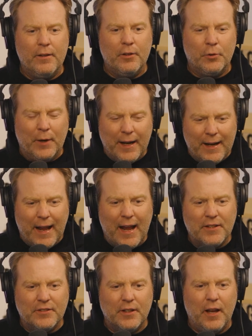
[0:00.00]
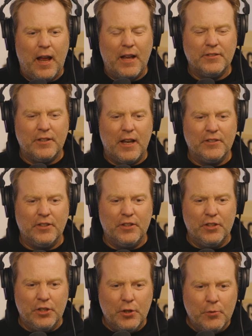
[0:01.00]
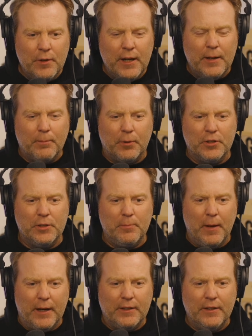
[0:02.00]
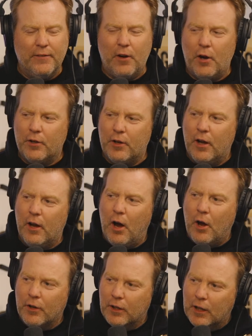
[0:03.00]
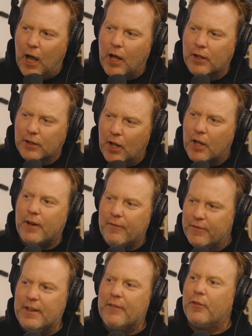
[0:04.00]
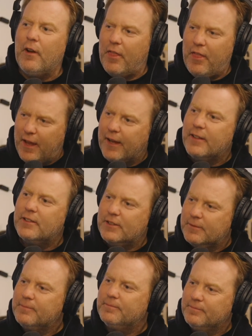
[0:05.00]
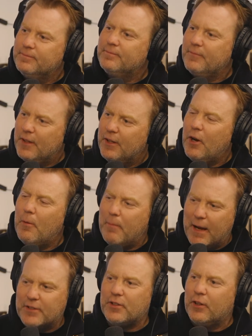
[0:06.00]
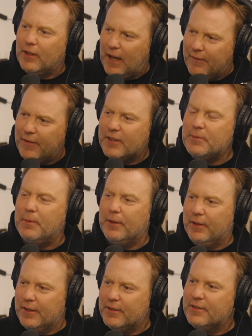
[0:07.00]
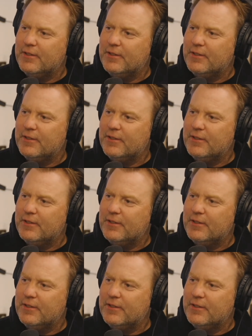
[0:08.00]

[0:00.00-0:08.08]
Grant has a unique perspective on a lot of different things, based on life experience.